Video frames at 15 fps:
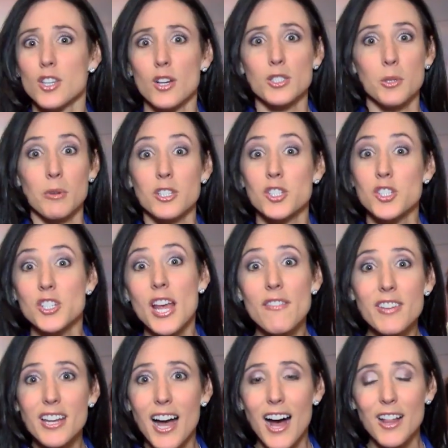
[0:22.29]
also a
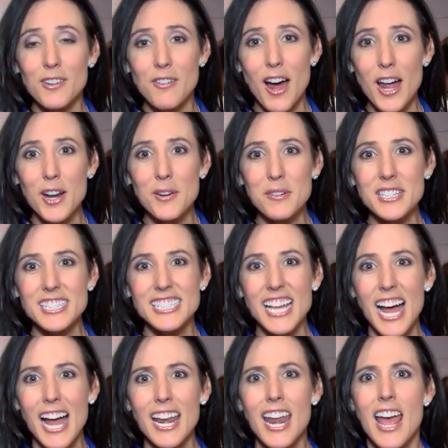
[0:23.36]
Chevy Colorado
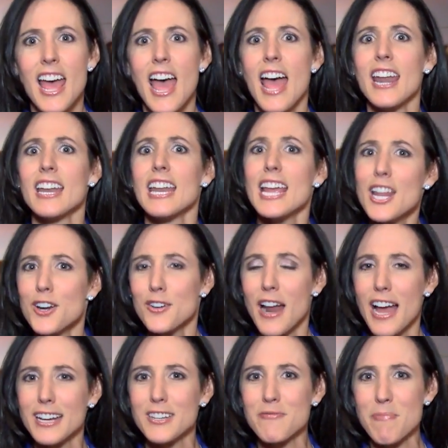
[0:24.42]
inside and an
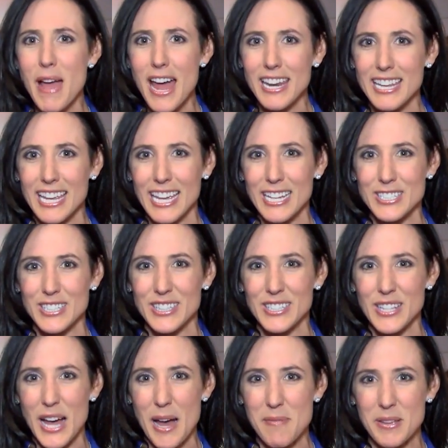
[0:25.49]
interactive batting cage in the
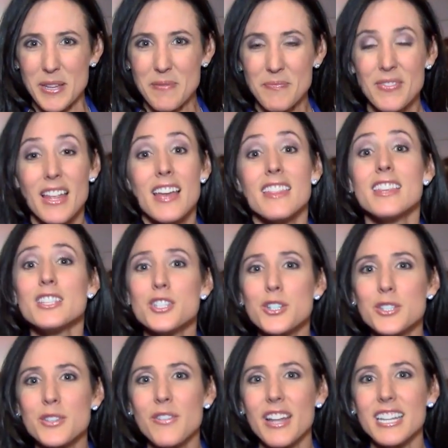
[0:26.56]
lobby. This
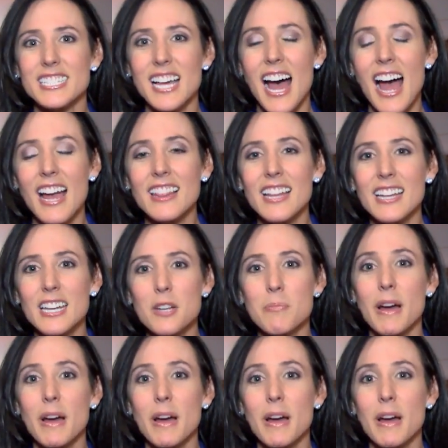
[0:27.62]
year's event is highlighted